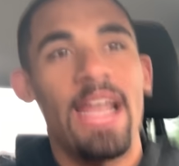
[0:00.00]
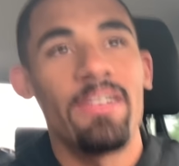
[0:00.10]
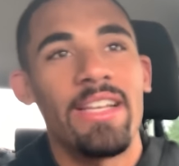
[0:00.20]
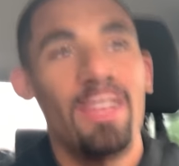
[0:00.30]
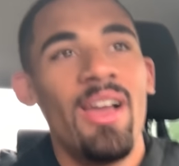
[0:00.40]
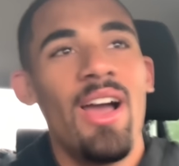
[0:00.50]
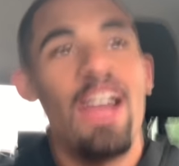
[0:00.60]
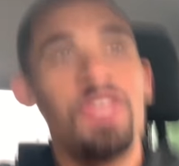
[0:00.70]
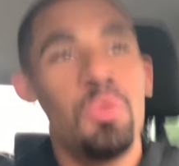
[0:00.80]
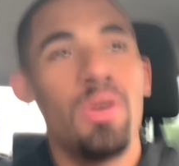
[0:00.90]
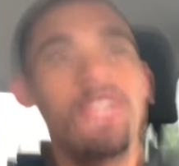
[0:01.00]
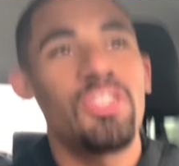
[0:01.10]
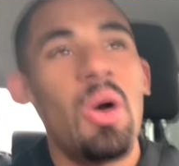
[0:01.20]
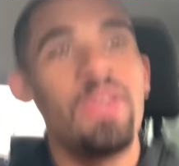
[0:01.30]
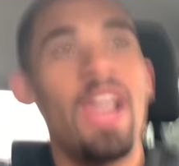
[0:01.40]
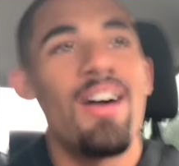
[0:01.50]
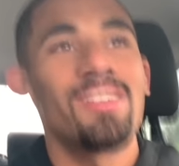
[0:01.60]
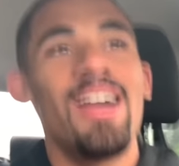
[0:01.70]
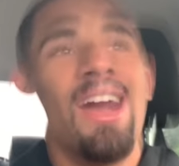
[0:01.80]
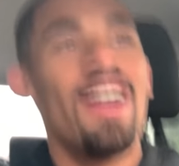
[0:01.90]
Derek, you were so
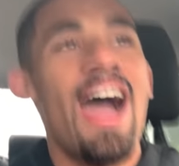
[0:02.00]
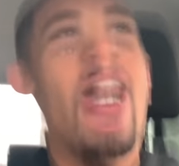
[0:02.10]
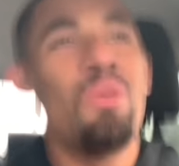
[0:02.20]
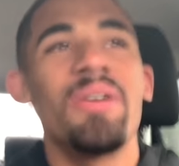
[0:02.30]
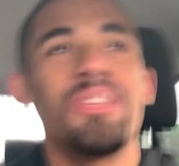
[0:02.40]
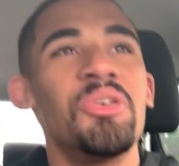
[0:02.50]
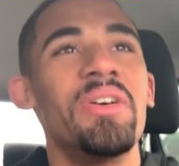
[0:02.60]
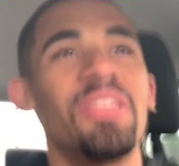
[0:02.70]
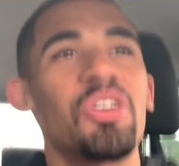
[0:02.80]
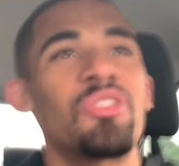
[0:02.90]
young, how are you in the